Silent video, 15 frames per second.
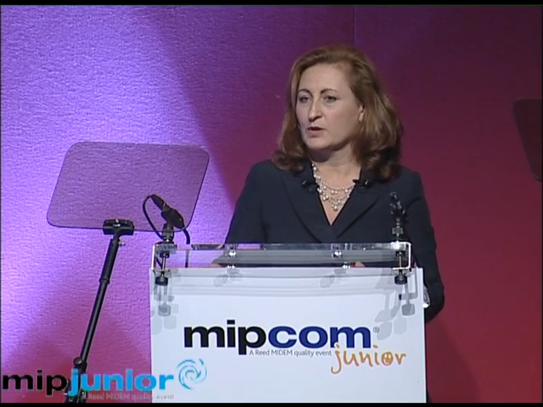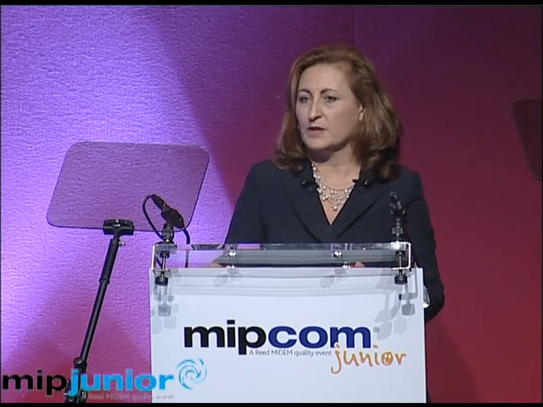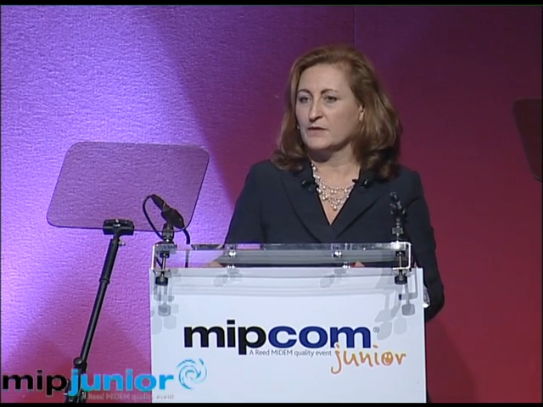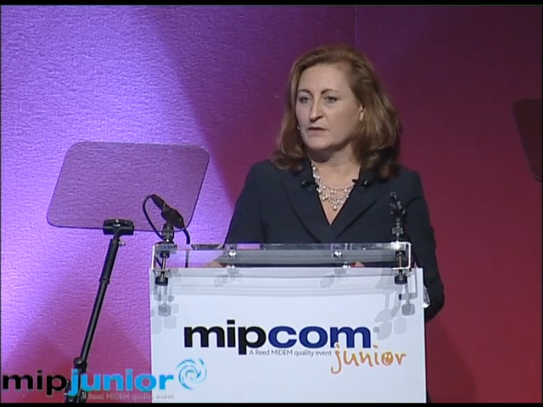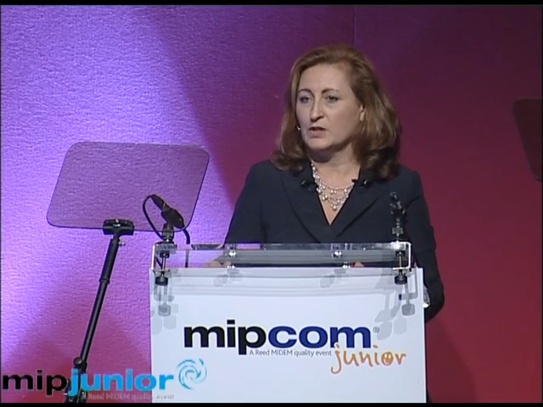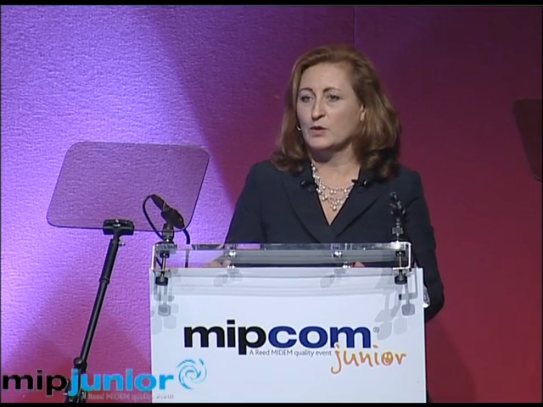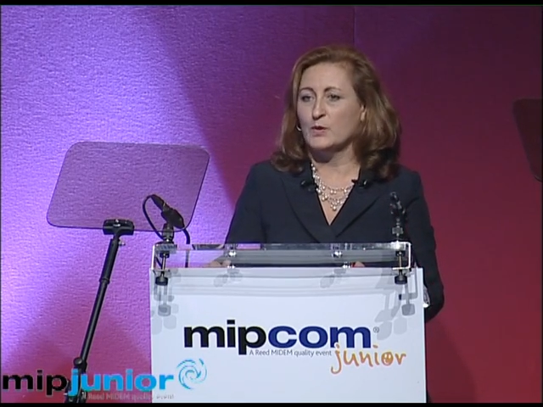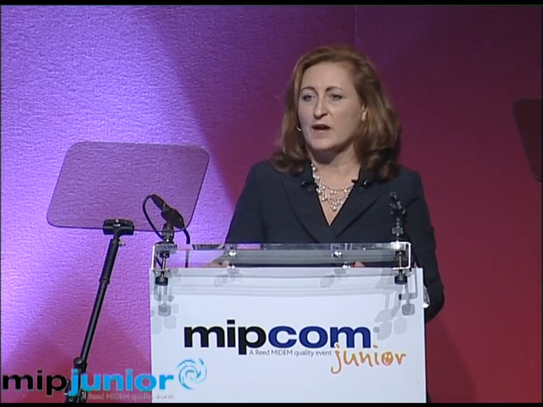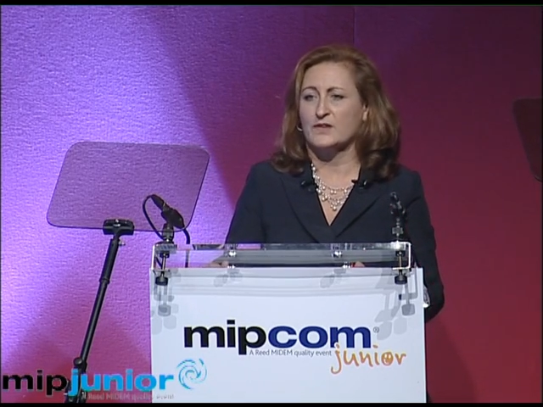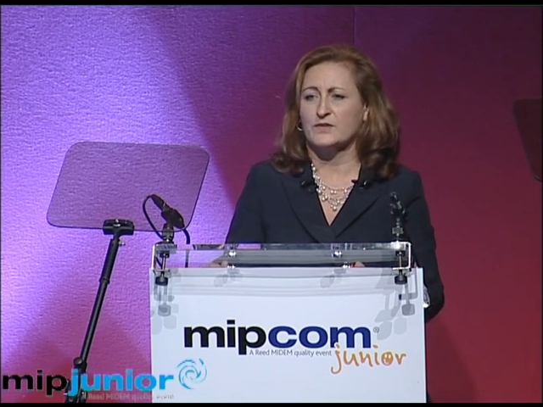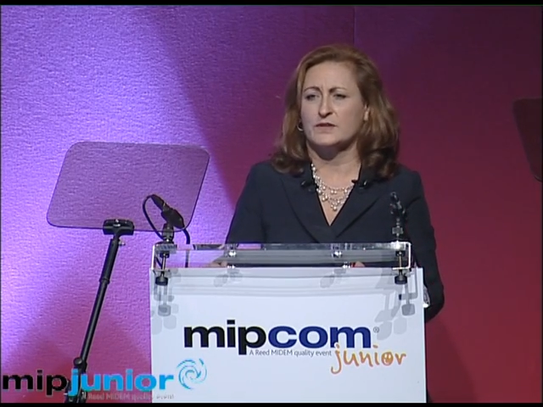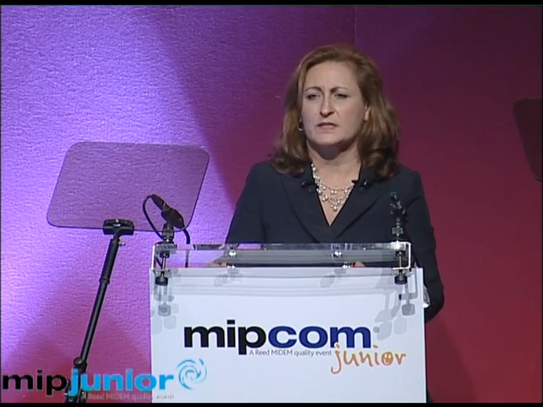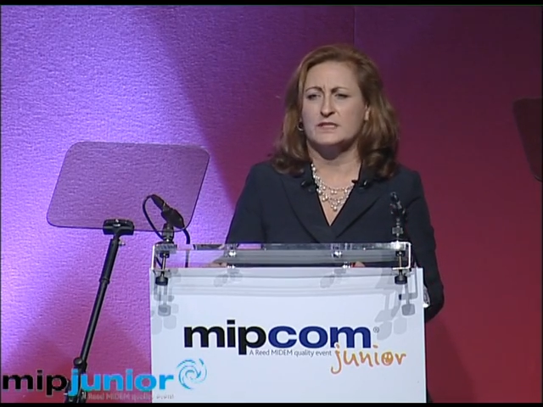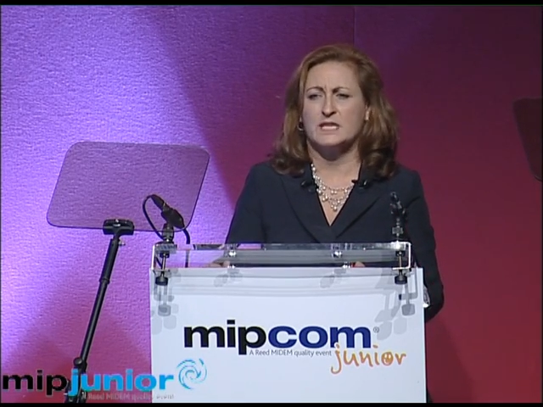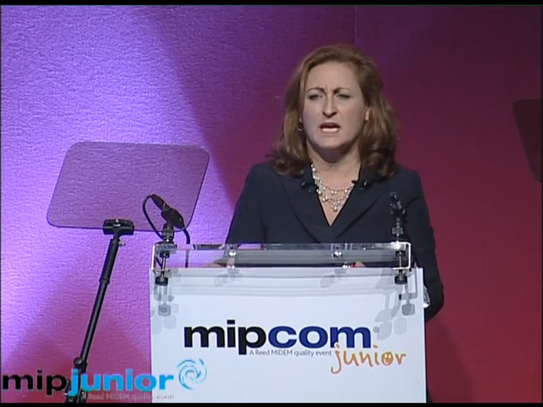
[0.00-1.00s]
in the US
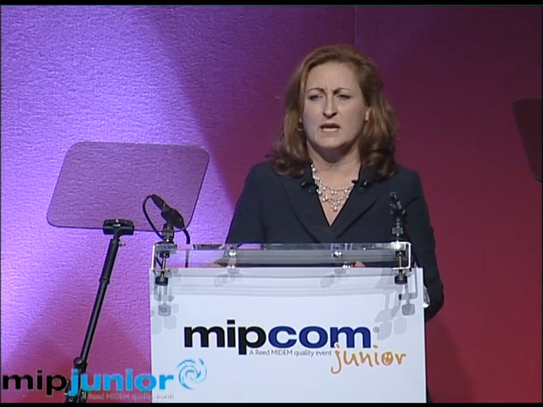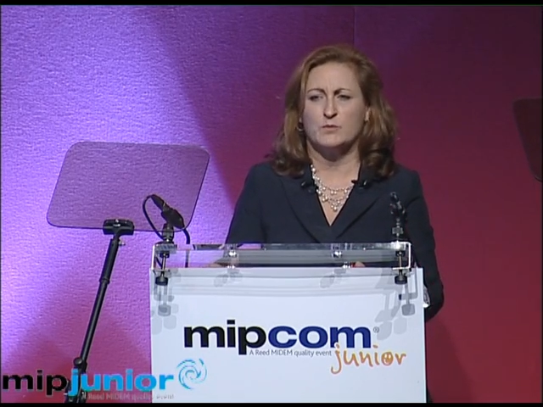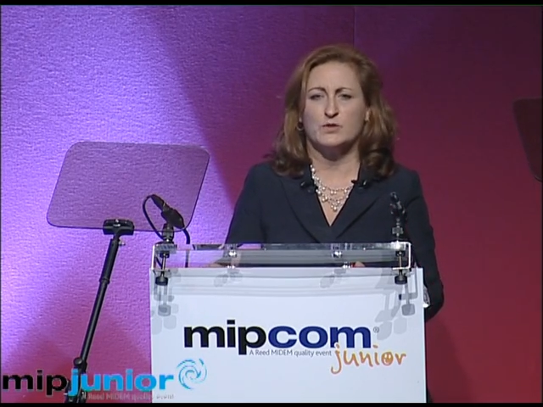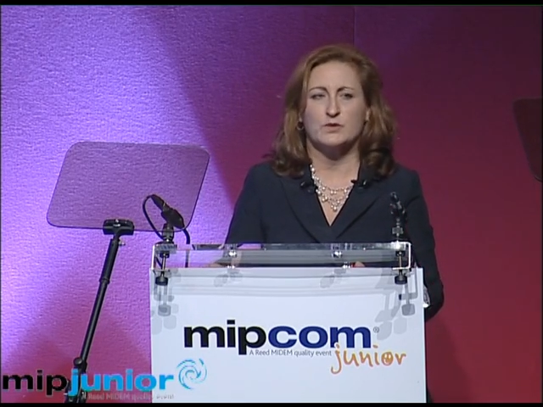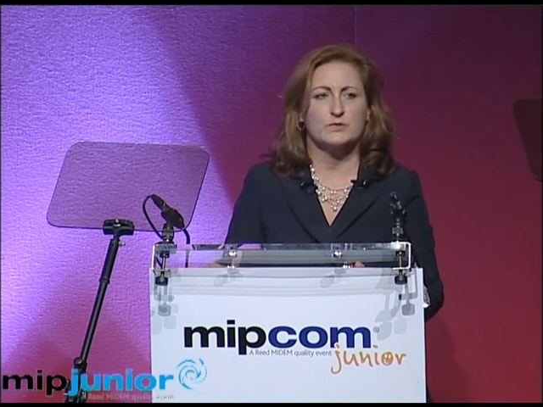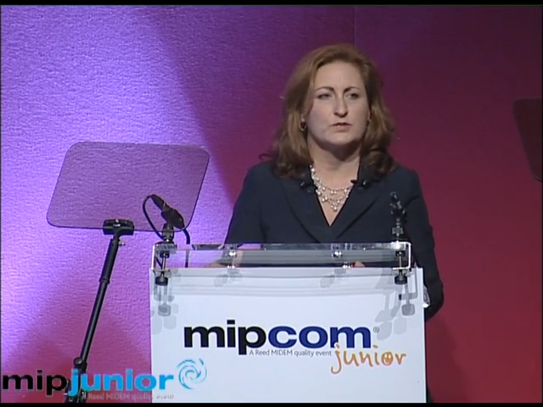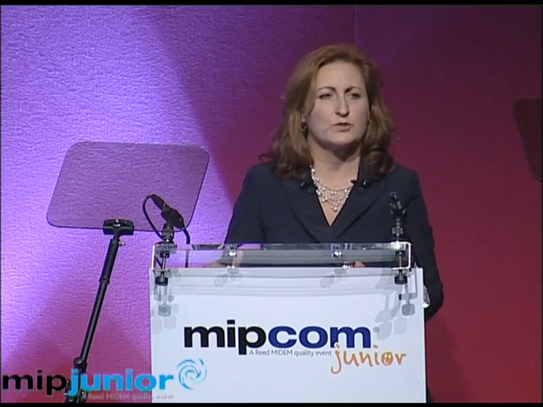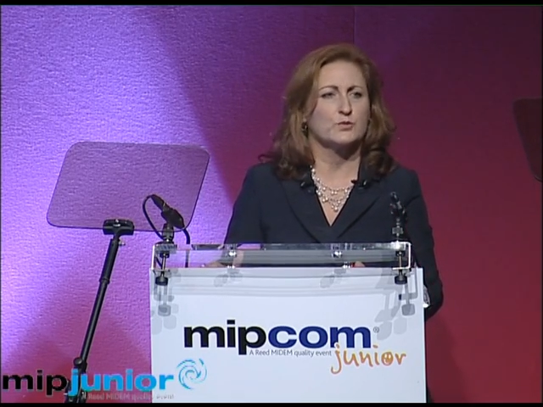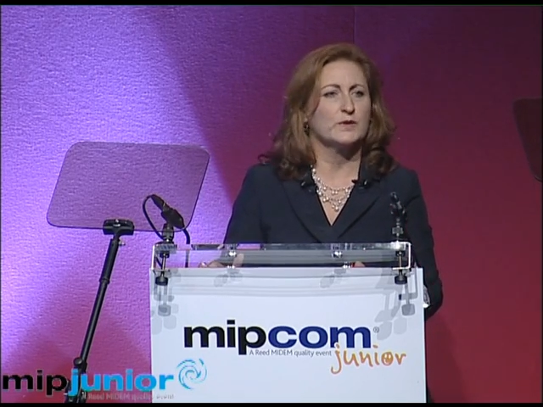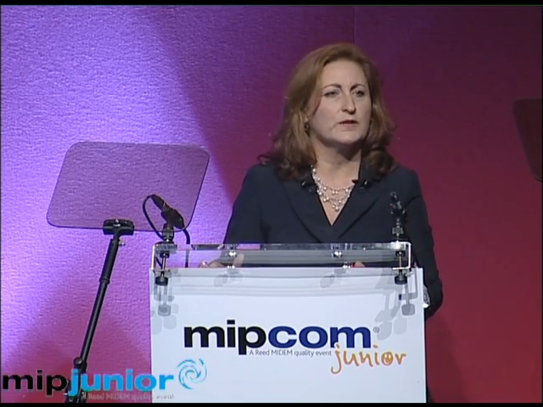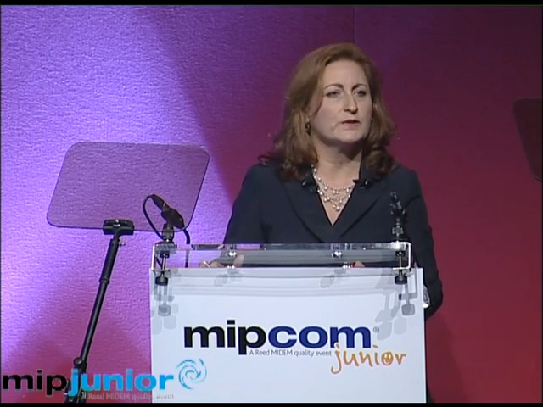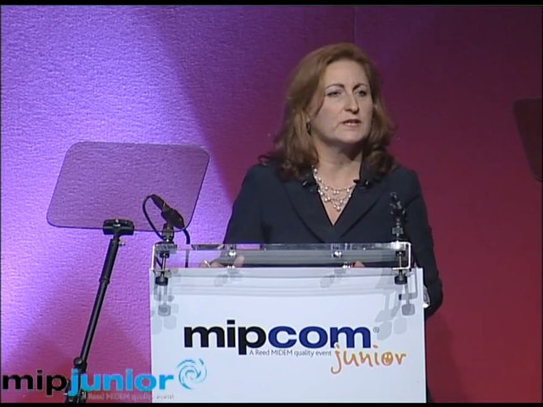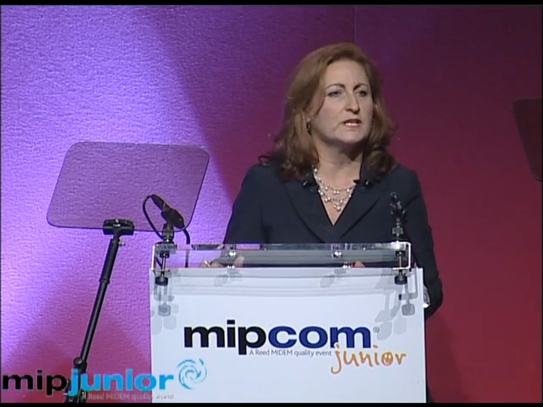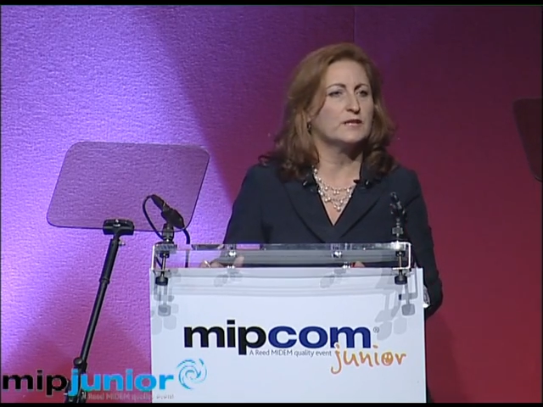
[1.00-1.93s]
at a time when there was a real need